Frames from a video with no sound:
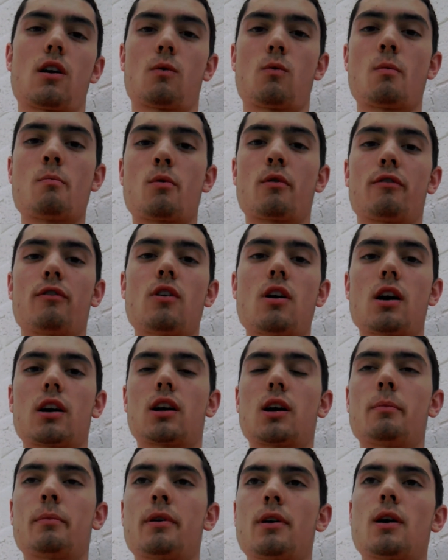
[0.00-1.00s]
One more vlog
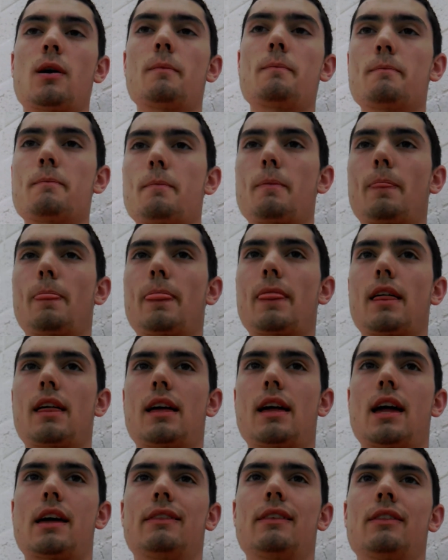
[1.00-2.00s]
coming up,
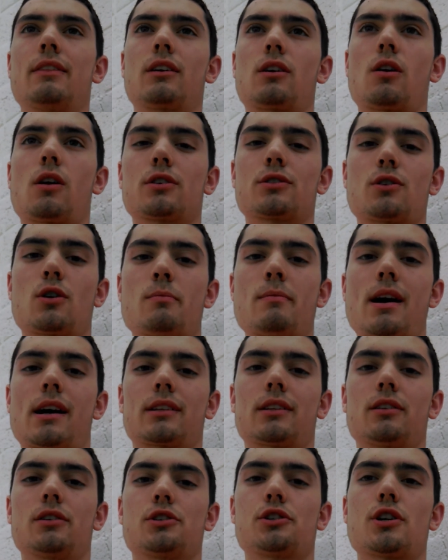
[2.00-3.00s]
and then the car's going back
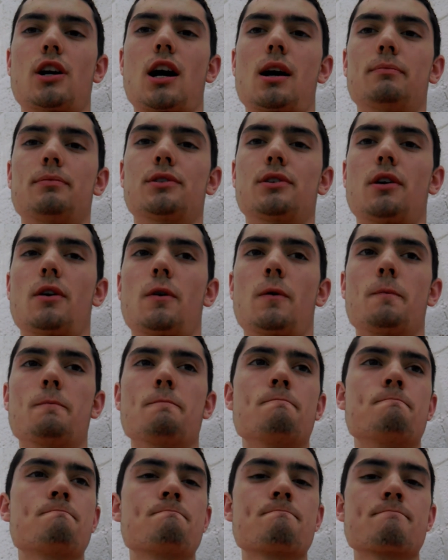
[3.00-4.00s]
to the shop. So
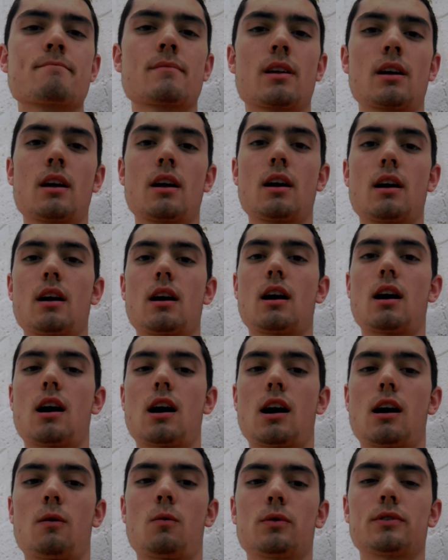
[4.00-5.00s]

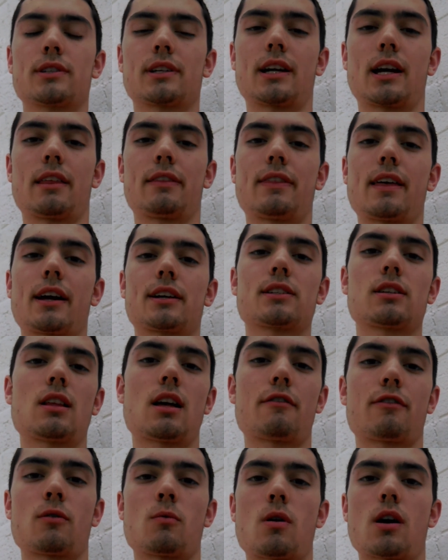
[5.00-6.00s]
once again, thanks a
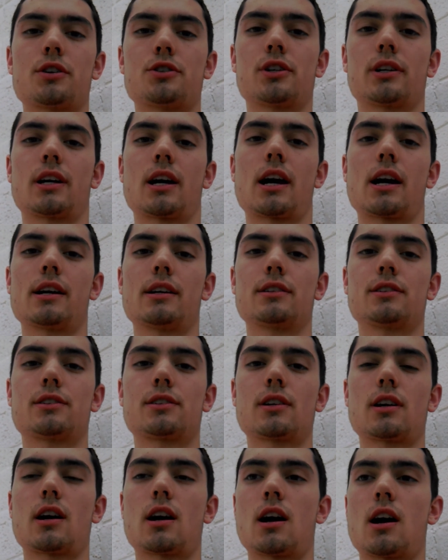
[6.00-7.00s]
lot for watching, guys,
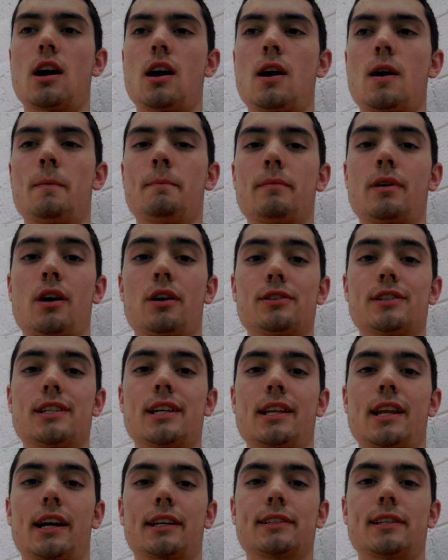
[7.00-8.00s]
and I'll see you
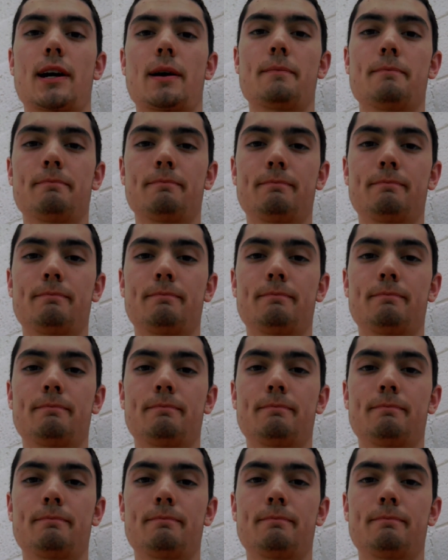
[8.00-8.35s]
next time.